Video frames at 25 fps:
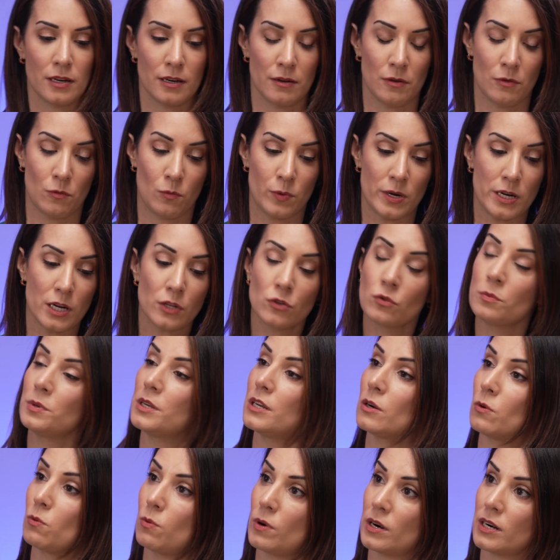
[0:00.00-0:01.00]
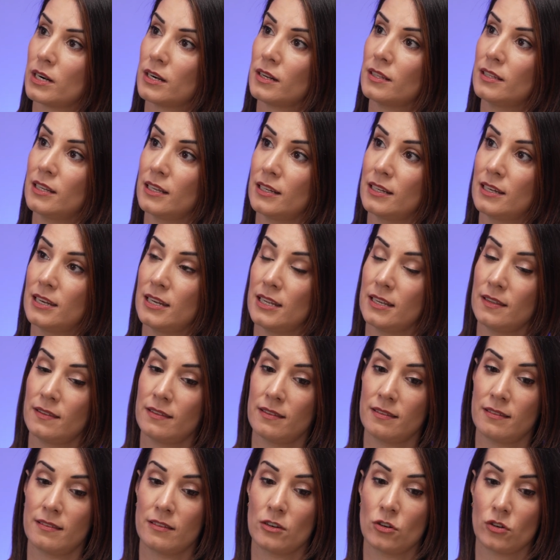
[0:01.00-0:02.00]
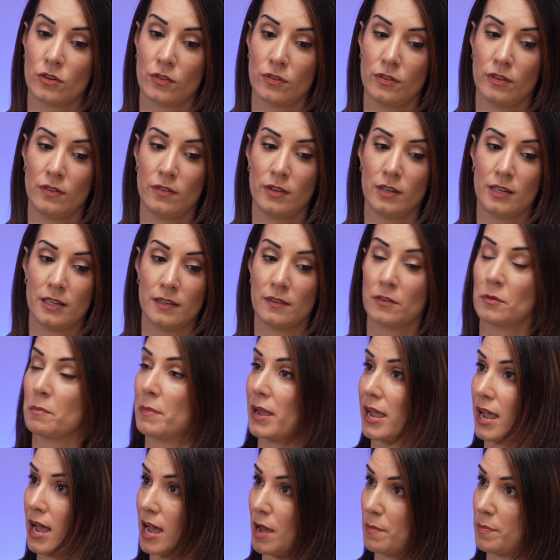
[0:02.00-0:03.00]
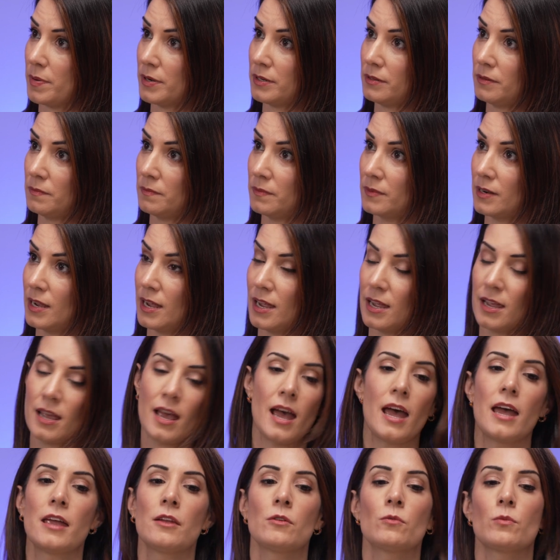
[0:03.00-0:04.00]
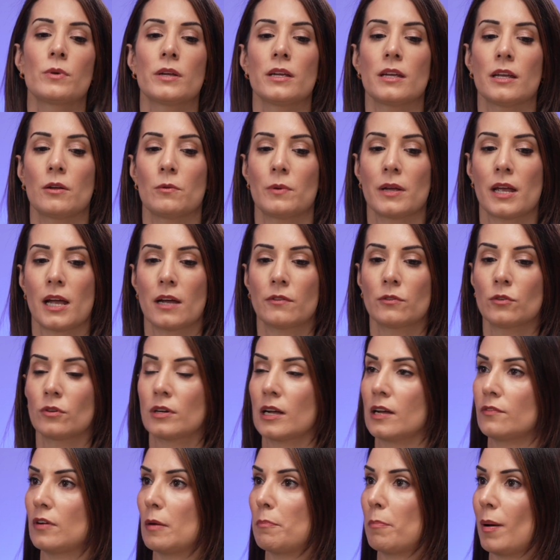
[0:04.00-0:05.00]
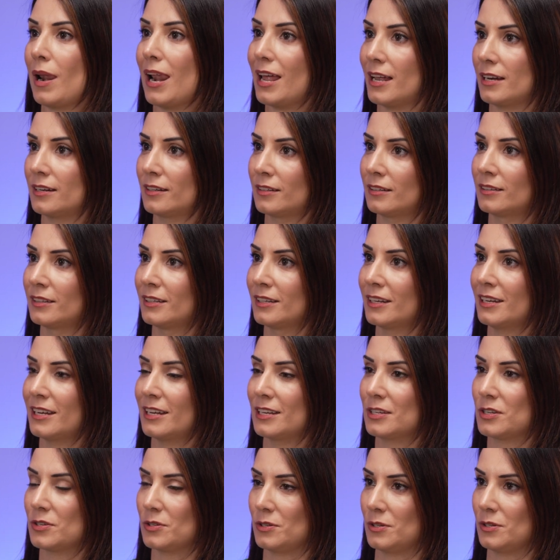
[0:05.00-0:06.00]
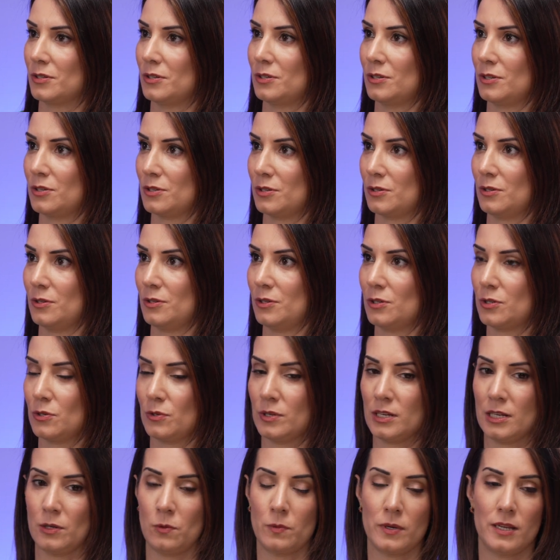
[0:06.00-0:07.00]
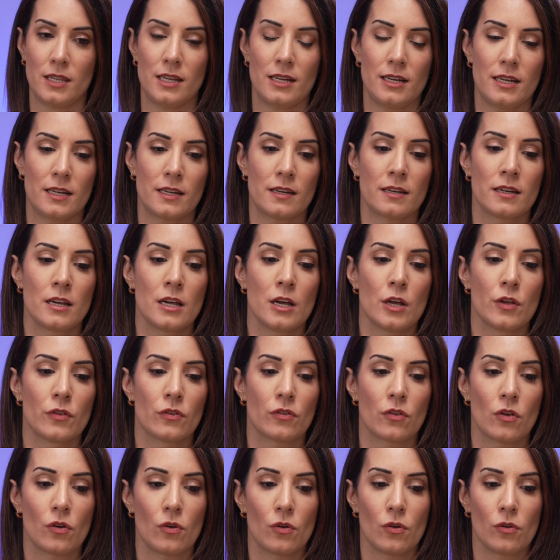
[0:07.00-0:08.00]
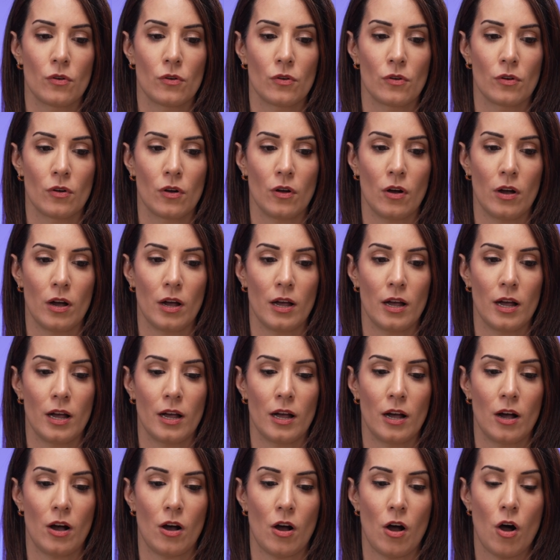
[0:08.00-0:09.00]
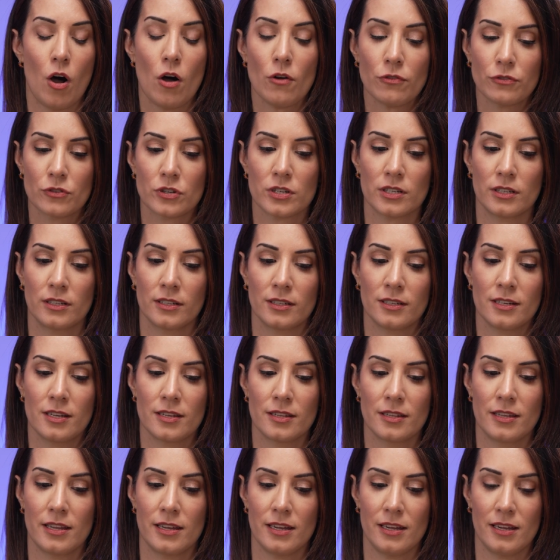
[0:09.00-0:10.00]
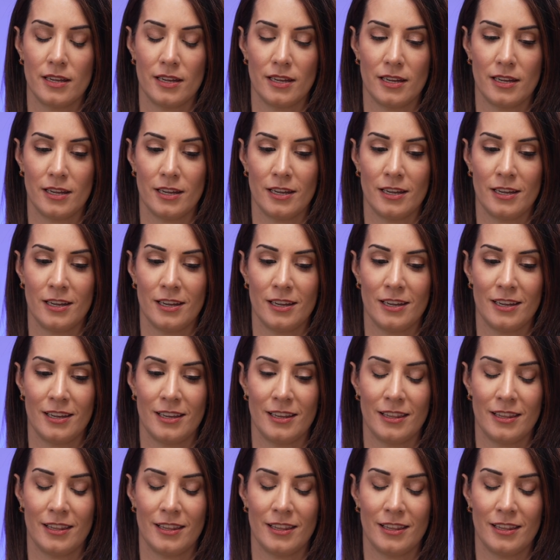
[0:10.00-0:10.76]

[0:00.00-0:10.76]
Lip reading: we need to be aware that these toxicities may happen, and we have to have a plan to deal with that. So often the